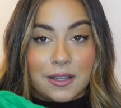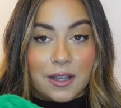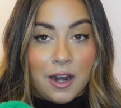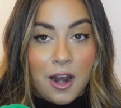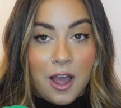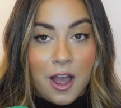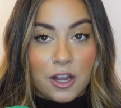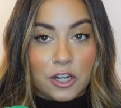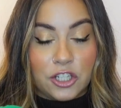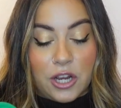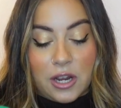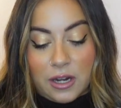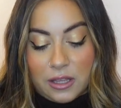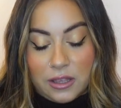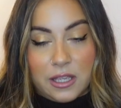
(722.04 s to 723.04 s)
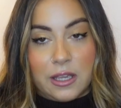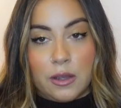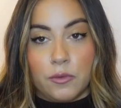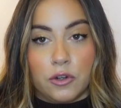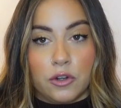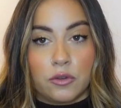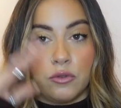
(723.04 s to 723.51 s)
a clutch, and I think it
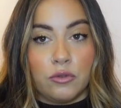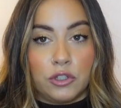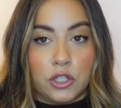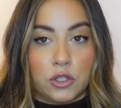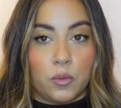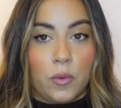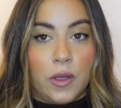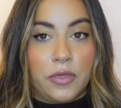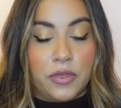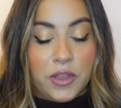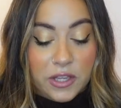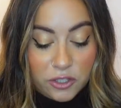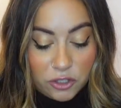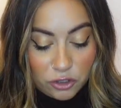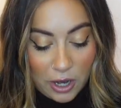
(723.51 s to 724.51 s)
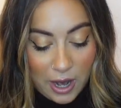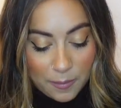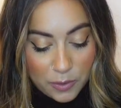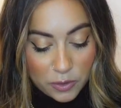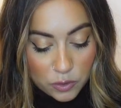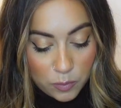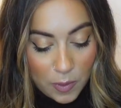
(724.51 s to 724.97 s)
would look gorgeous with the
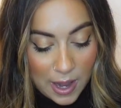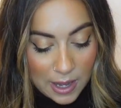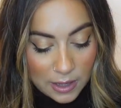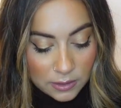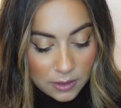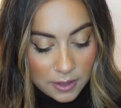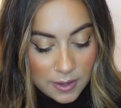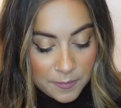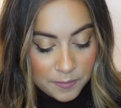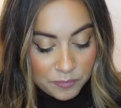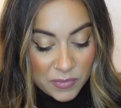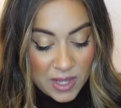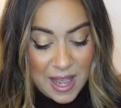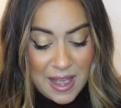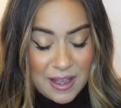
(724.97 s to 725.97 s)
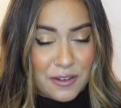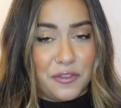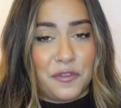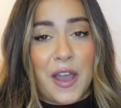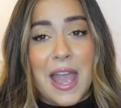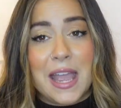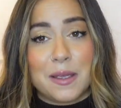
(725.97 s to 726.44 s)
strap as well. And
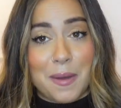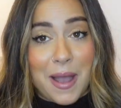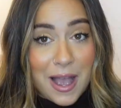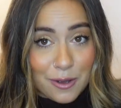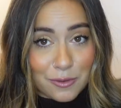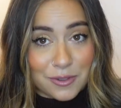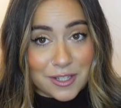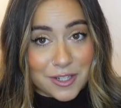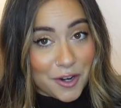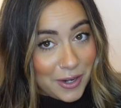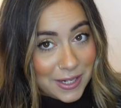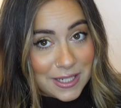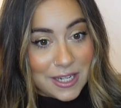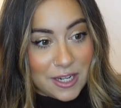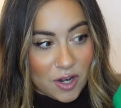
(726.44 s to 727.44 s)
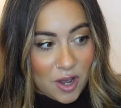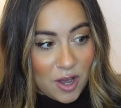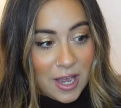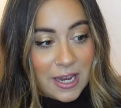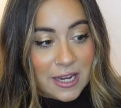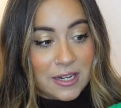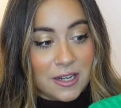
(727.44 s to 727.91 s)
for
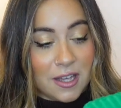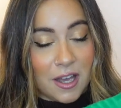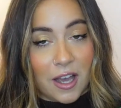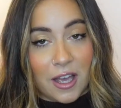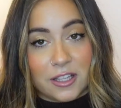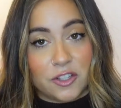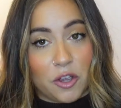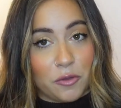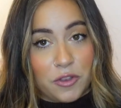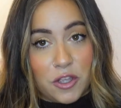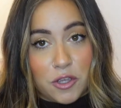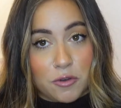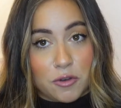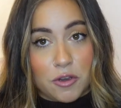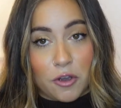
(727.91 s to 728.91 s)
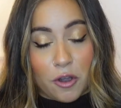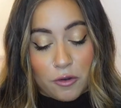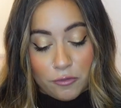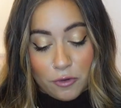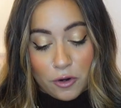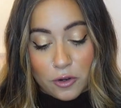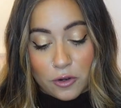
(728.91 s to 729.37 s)
£8.99, I don't think you can go
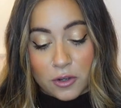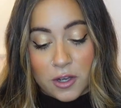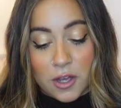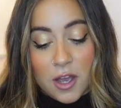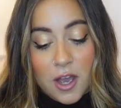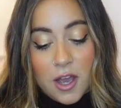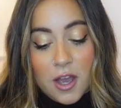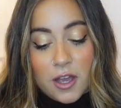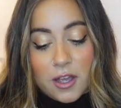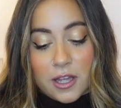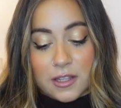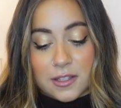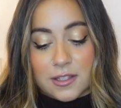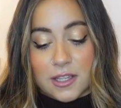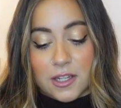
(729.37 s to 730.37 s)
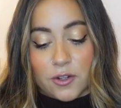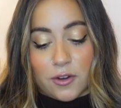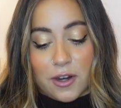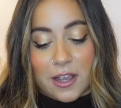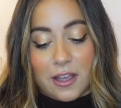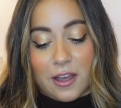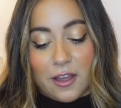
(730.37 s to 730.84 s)
wrong,
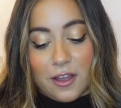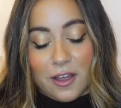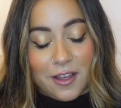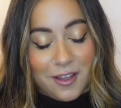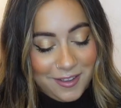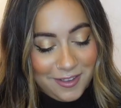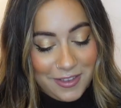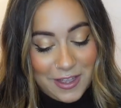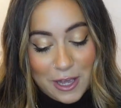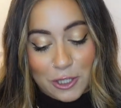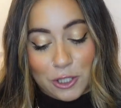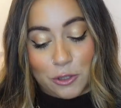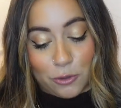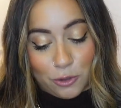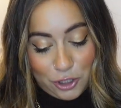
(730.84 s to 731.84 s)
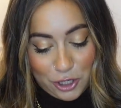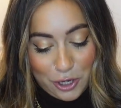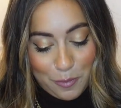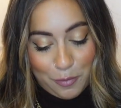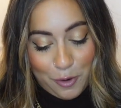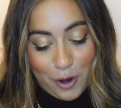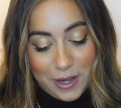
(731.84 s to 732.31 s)
considering the
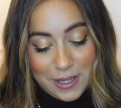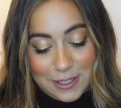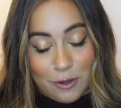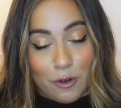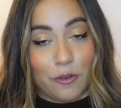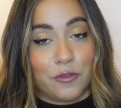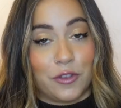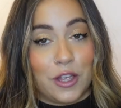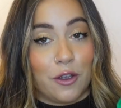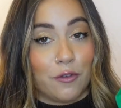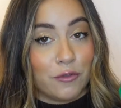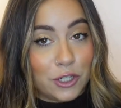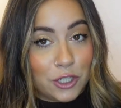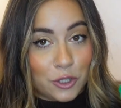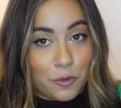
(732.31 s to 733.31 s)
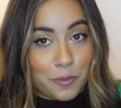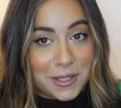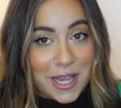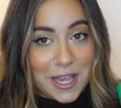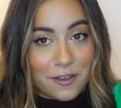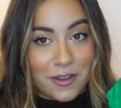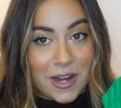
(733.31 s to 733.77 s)
extortionate price of the original
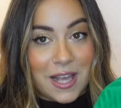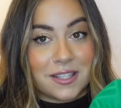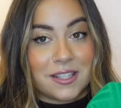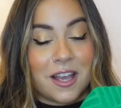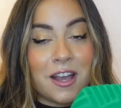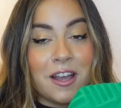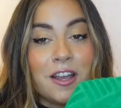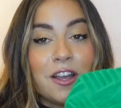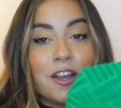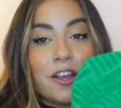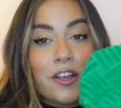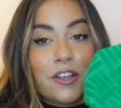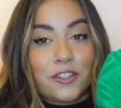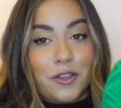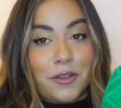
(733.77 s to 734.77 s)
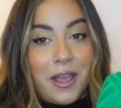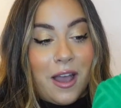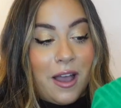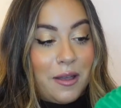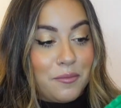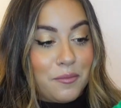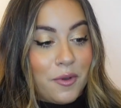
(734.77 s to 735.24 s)
Bottega Veneta. So
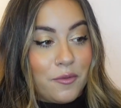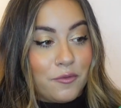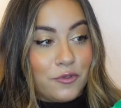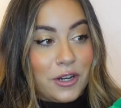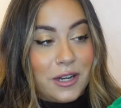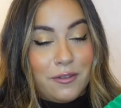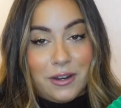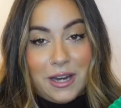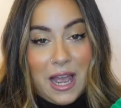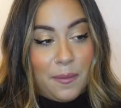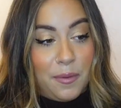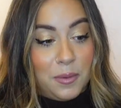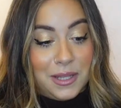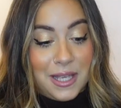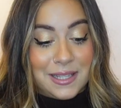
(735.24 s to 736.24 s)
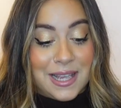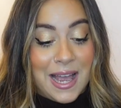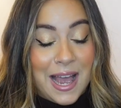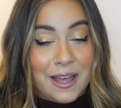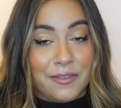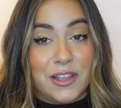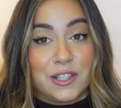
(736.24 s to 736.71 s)
yeah, I'm really, really happy with this,
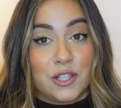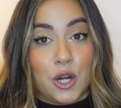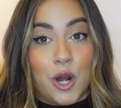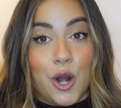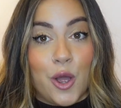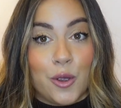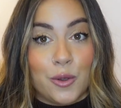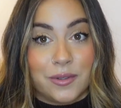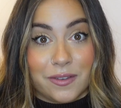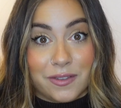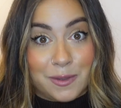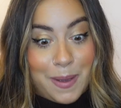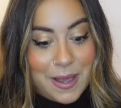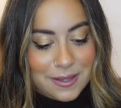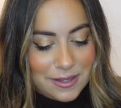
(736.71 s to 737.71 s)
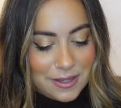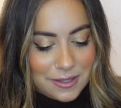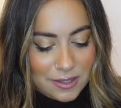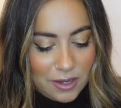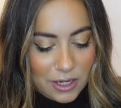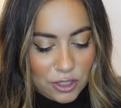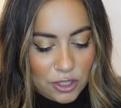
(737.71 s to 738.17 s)
and there's loads of space
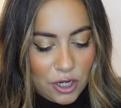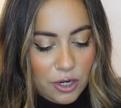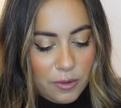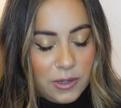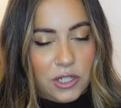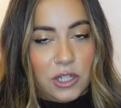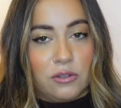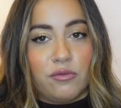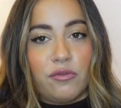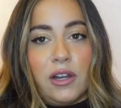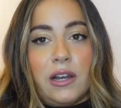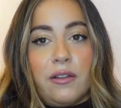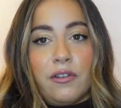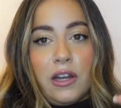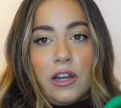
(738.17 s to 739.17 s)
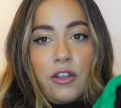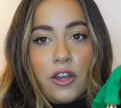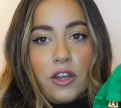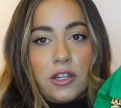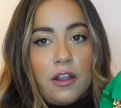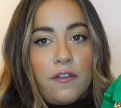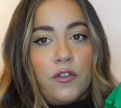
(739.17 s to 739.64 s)
inside too, which is really, really
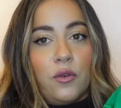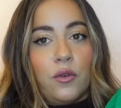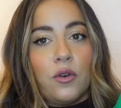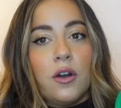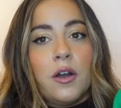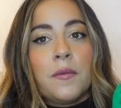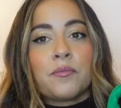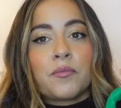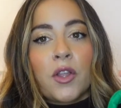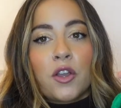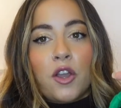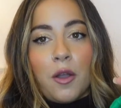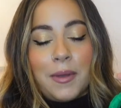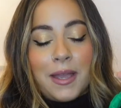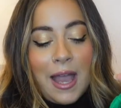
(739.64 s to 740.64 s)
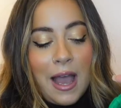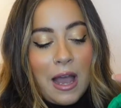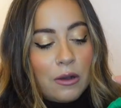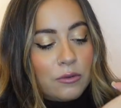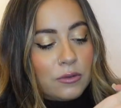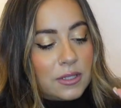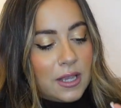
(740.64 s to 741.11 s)
good if you're going
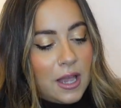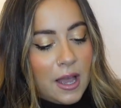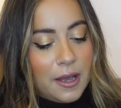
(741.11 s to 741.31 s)
out,